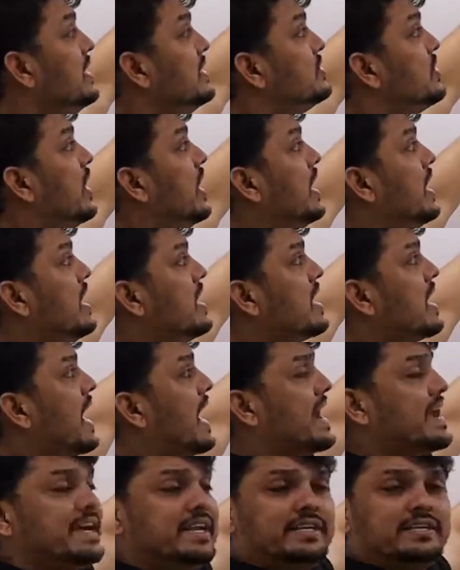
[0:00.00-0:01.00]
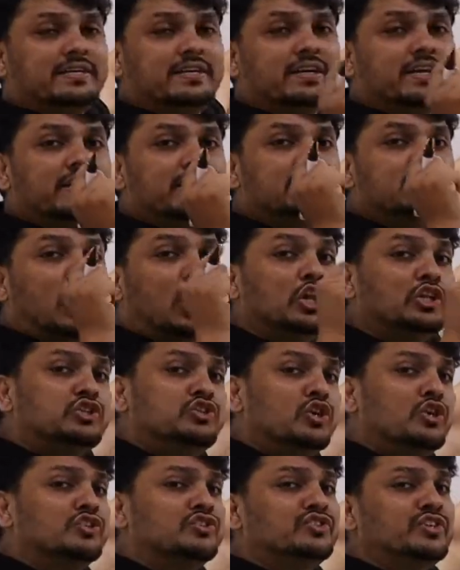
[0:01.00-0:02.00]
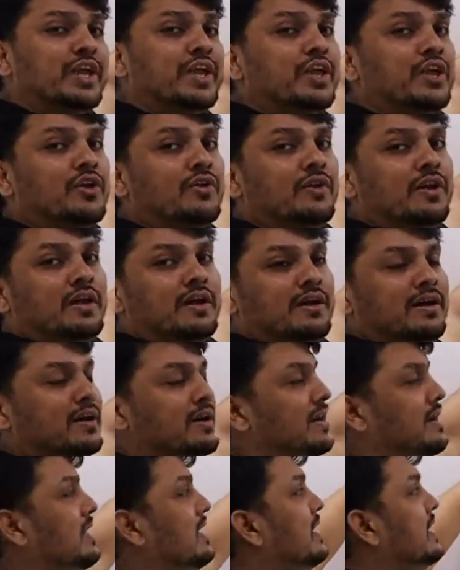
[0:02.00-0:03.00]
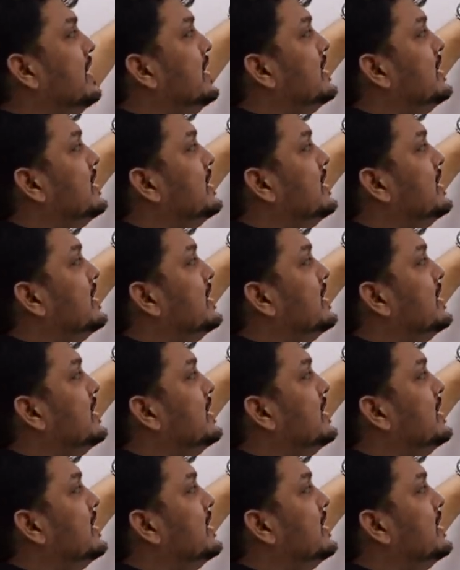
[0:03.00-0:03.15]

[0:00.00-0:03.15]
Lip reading: So, a kite is also singular.